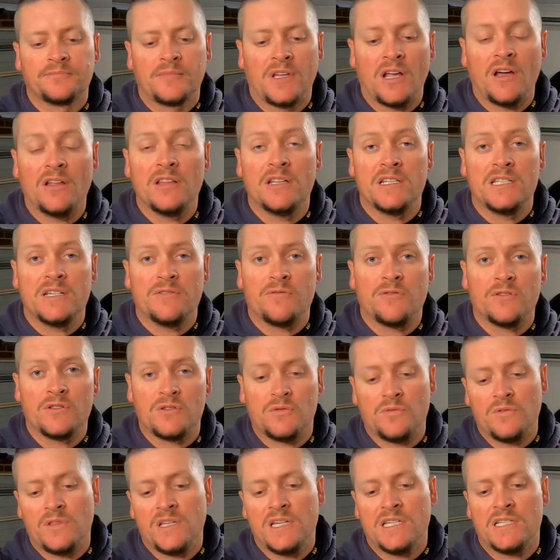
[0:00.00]
The only
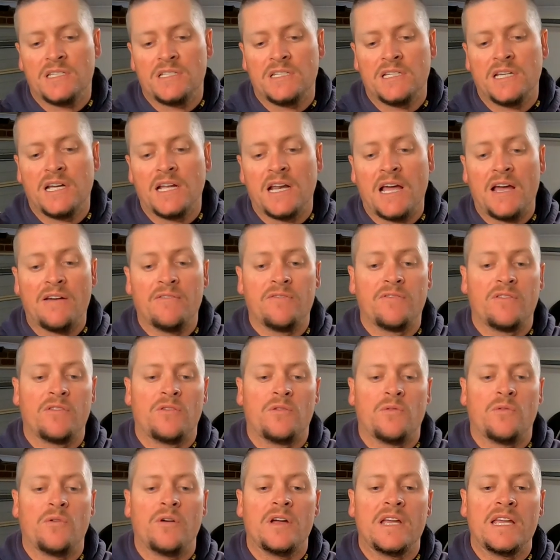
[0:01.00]
difference with this, you're going to have
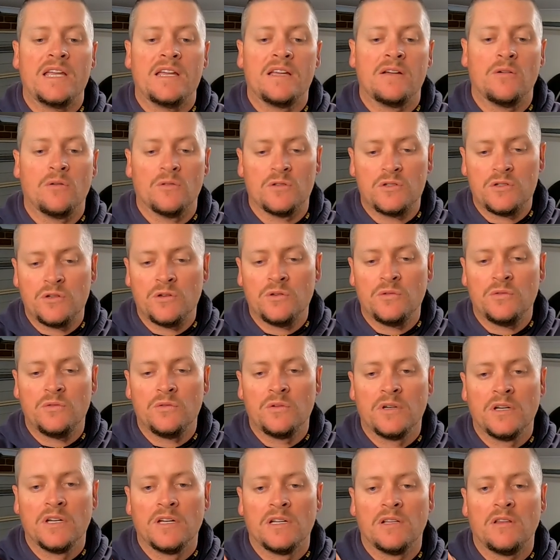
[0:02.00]
three or
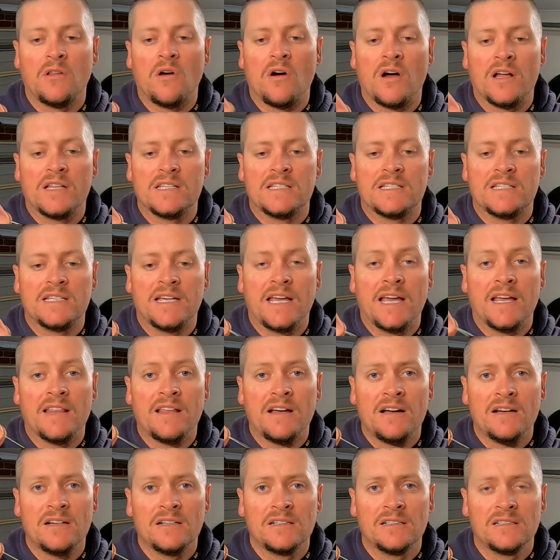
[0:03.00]
two lines
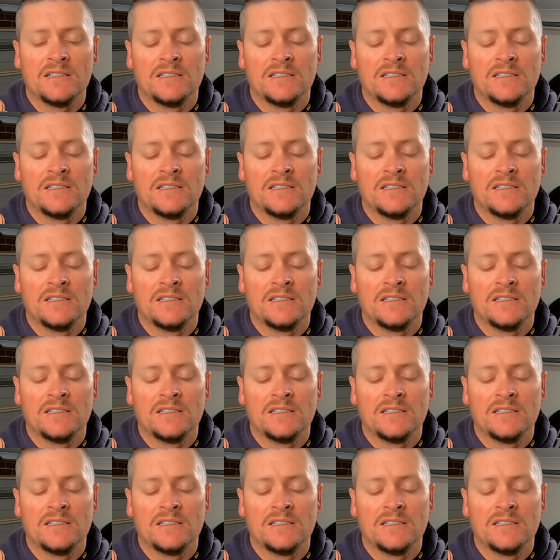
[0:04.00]
together,